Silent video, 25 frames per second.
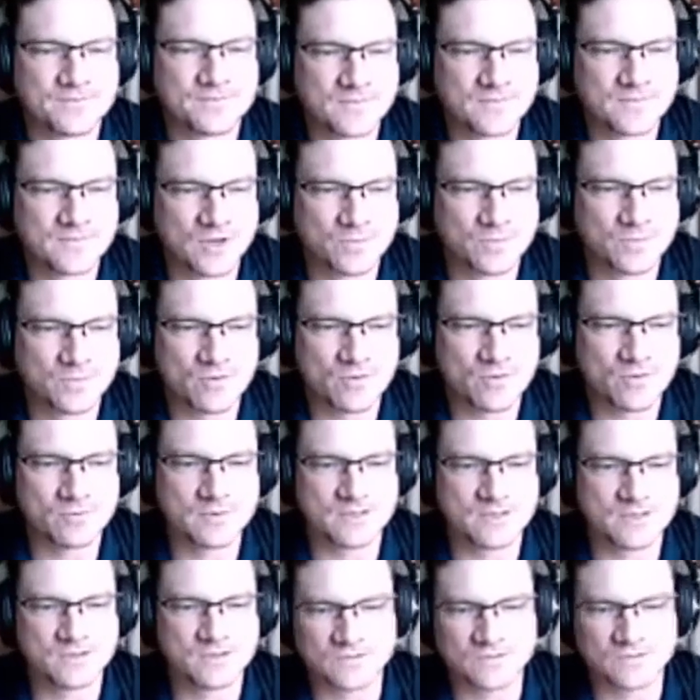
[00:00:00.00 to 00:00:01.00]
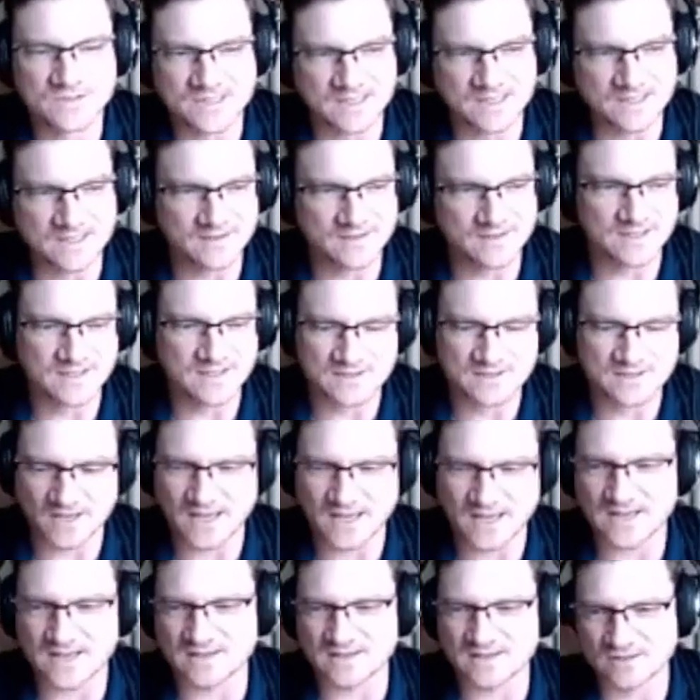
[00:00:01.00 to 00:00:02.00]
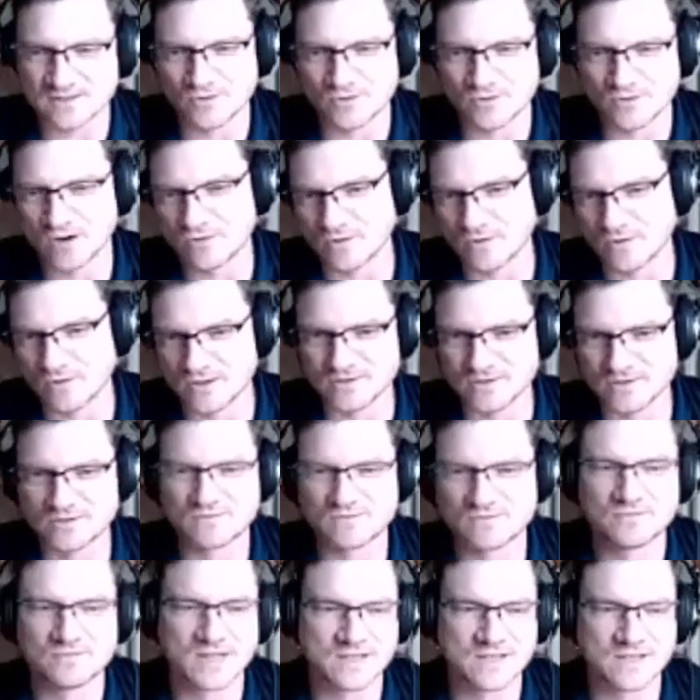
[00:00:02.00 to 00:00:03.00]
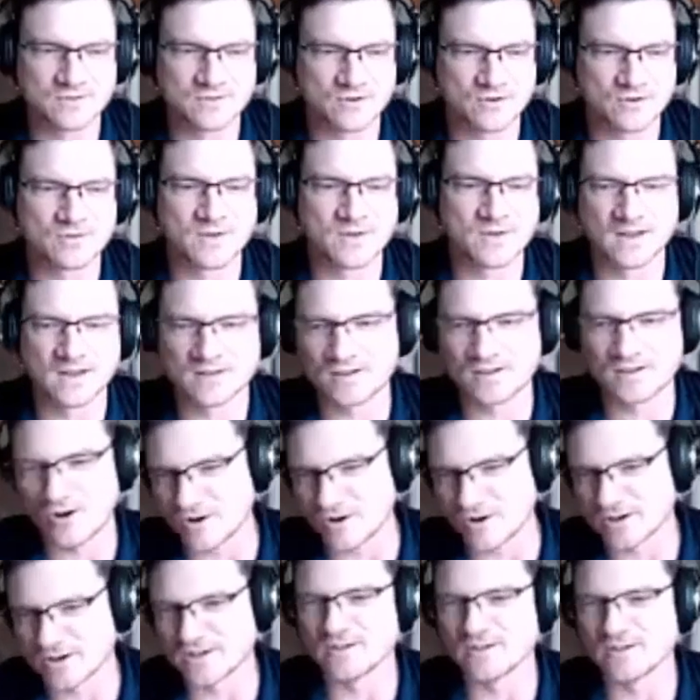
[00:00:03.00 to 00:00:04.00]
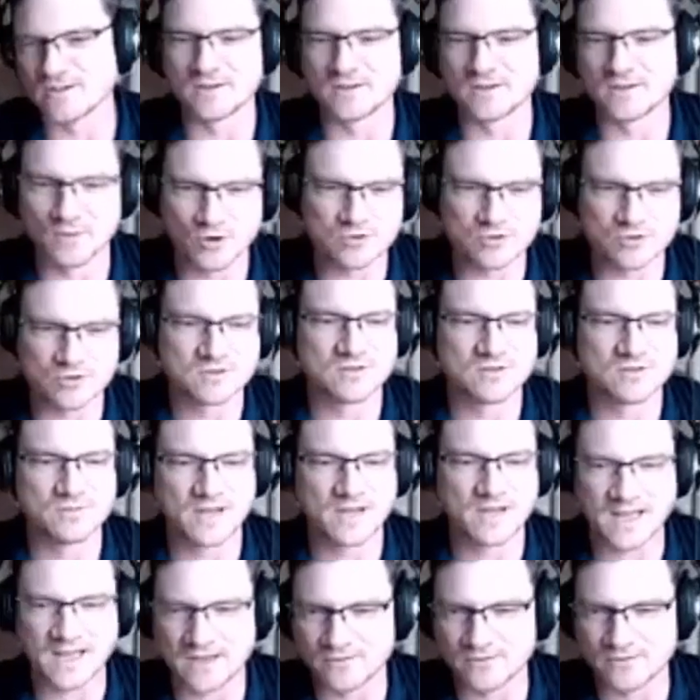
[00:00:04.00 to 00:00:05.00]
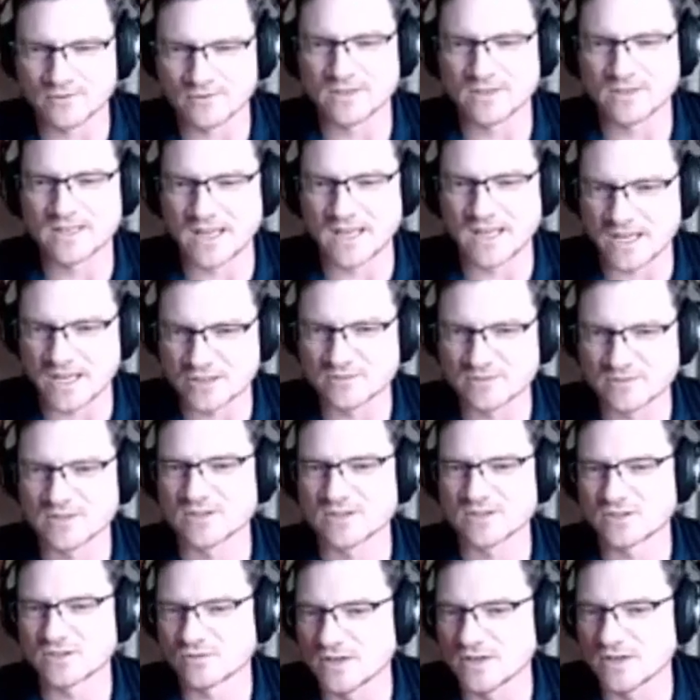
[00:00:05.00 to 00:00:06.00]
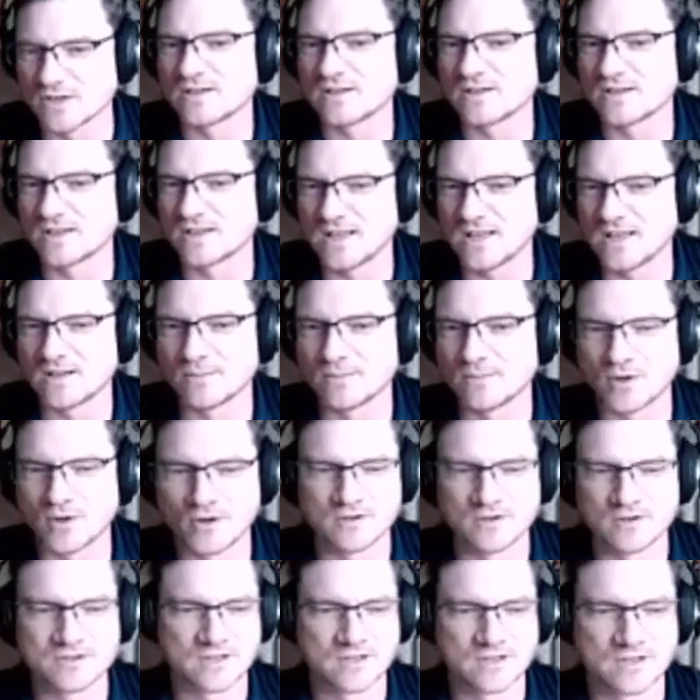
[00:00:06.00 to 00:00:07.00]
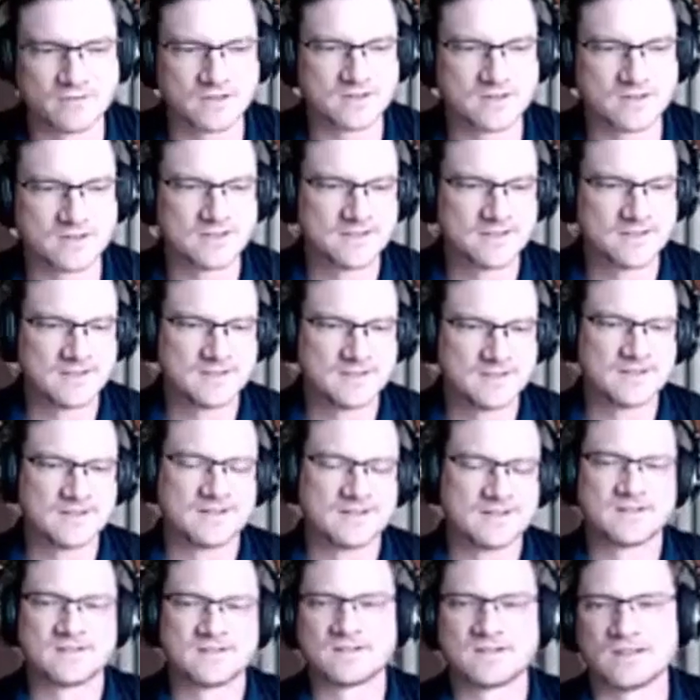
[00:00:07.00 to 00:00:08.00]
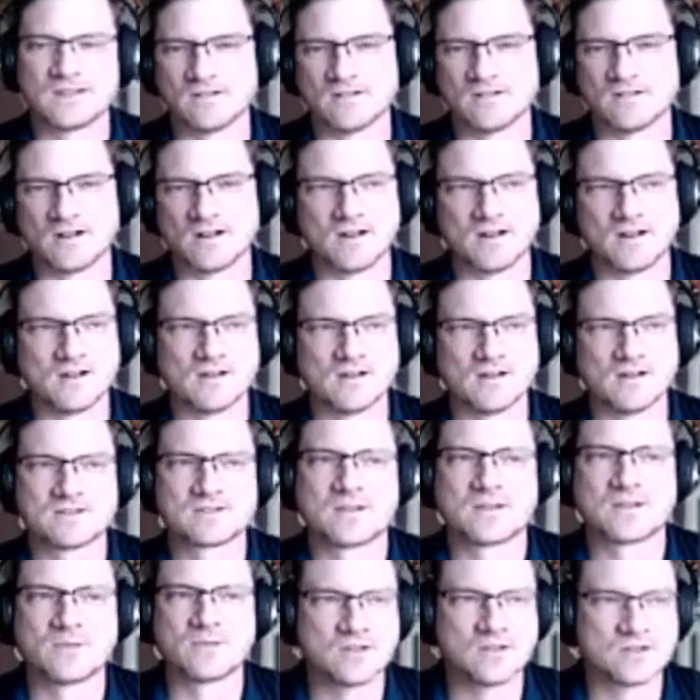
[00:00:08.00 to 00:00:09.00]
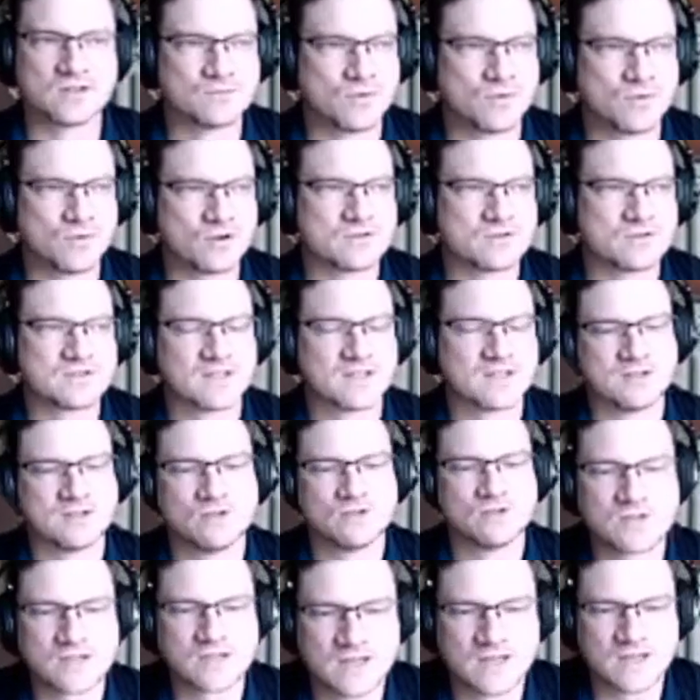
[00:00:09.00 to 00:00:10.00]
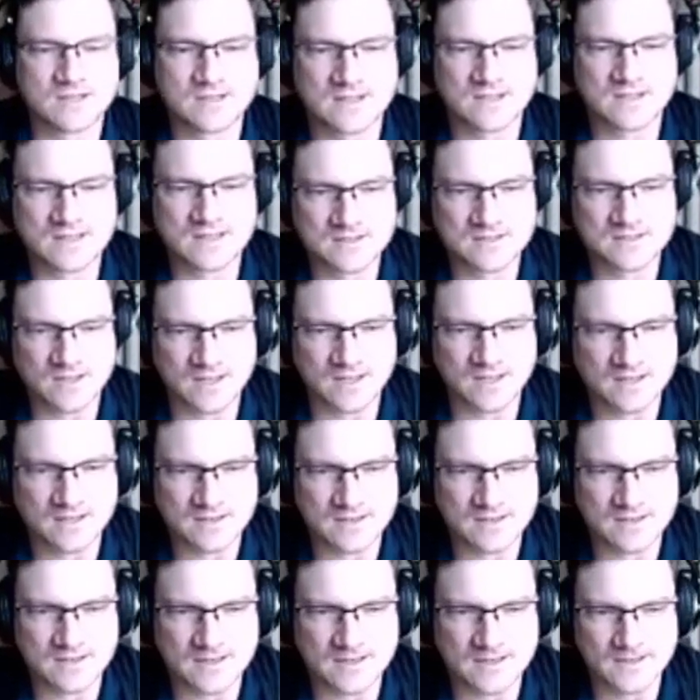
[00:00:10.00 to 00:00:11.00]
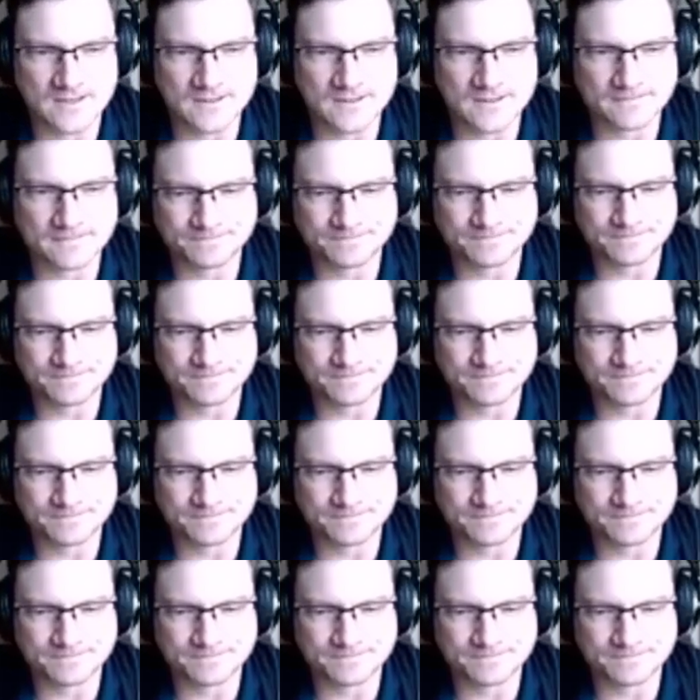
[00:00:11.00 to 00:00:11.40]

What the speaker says: Probably you've seen things like Aston's work where they talk about cognitive and emotional and behavioral engagement as three key components of it. There are some of those models that look at things like the